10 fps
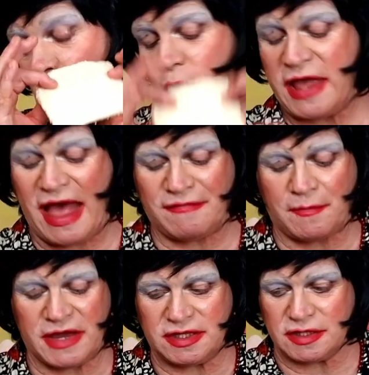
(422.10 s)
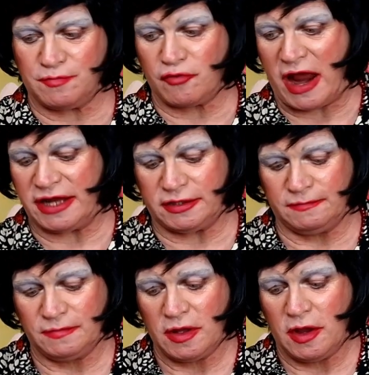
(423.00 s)
we have a piece of bread,
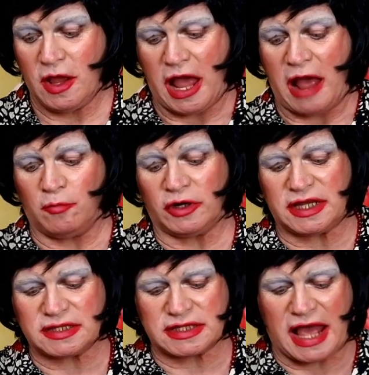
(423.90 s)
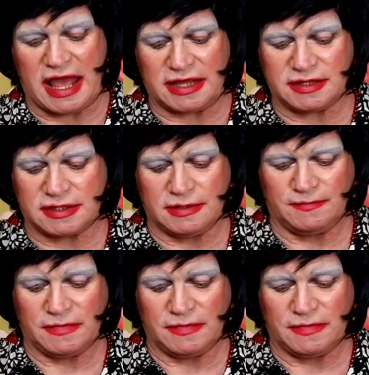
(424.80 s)
and what it says